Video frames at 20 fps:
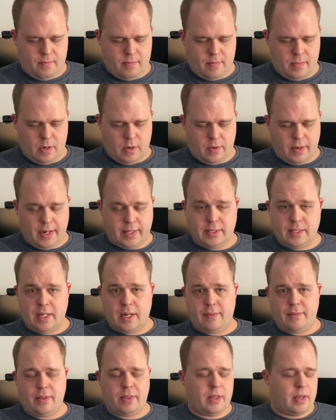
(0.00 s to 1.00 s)
Grains and
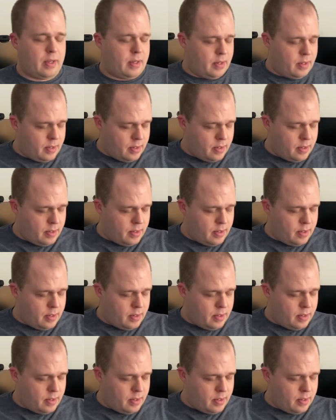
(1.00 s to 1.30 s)
everything.